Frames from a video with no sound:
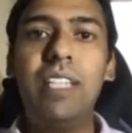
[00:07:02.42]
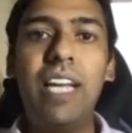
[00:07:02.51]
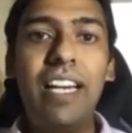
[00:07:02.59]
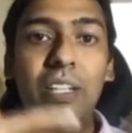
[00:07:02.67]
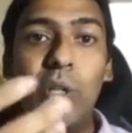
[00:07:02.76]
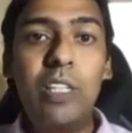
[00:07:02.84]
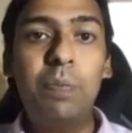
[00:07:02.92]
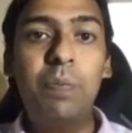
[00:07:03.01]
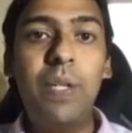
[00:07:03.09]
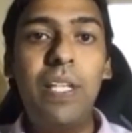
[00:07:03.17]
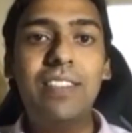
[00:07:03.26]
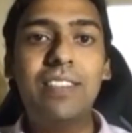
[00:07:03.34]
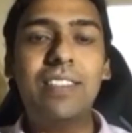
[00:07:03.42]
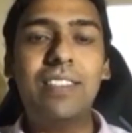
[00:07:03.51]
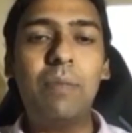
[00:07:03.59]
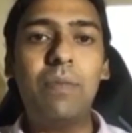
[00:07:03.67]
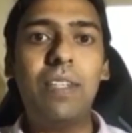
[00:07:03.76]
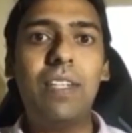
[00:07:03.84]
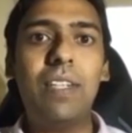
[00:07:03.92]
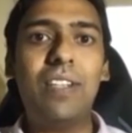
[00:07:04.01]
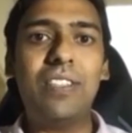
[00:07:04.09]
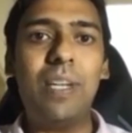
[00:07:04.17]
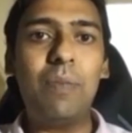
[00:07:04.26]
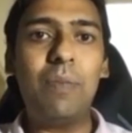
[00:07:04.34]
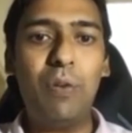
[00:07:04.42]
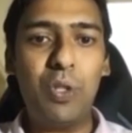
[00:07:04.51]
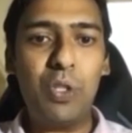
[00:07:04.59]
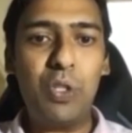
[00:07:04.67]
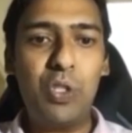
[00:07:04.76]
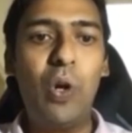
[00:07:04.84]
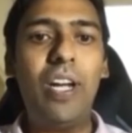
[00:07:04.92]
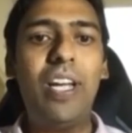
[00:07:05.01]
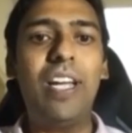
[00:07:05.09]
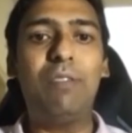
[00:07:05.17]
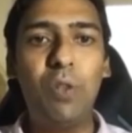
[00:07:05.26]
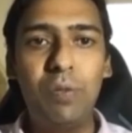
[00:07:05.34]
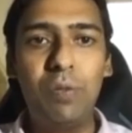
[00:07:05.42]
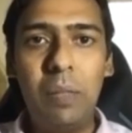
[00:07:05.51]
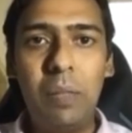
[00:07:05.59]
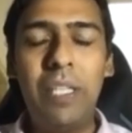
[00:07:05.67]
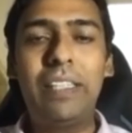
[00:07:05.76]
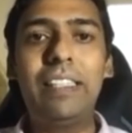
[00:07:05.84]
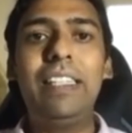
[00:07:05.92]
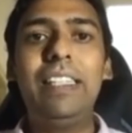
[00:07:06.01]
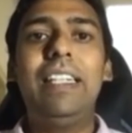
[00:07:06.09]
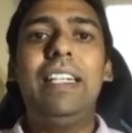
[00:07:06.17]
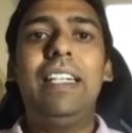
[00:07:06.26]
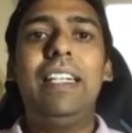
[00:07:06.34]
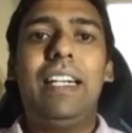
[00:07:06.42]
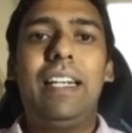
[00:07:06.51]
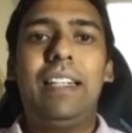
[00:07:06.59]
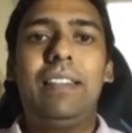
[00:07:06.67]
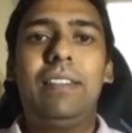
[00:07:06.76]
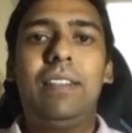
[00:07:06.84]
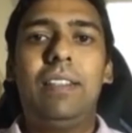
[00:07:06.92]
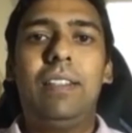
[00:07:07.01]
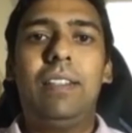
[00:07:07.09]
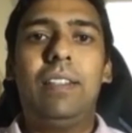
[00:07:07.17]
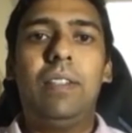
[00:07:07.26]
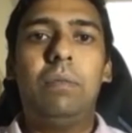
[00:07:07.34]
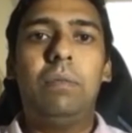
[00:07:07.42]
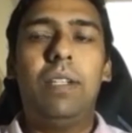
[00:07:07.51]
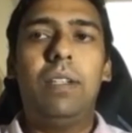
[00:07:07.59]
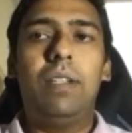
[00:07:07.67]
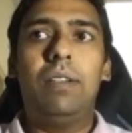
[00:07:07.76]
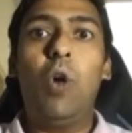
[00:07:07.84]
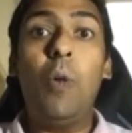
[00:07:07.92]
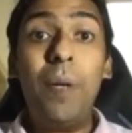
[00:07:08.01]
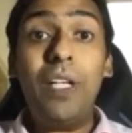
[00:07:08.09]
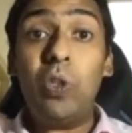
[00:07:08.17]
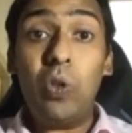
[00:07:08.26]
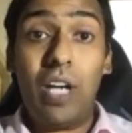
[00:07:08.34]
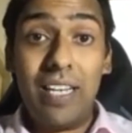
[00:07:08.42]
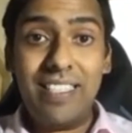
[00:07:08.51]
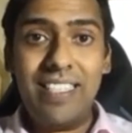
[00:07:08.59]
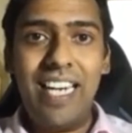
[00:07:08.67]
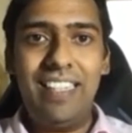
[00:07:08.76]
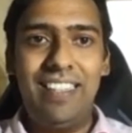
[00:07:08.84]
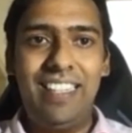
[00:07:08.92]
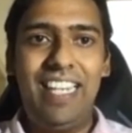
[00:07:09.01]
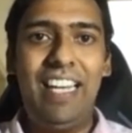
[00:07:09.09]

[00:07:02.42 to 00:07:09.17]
desiring to experience something of a joy and fulfillment, and hoping to transcend.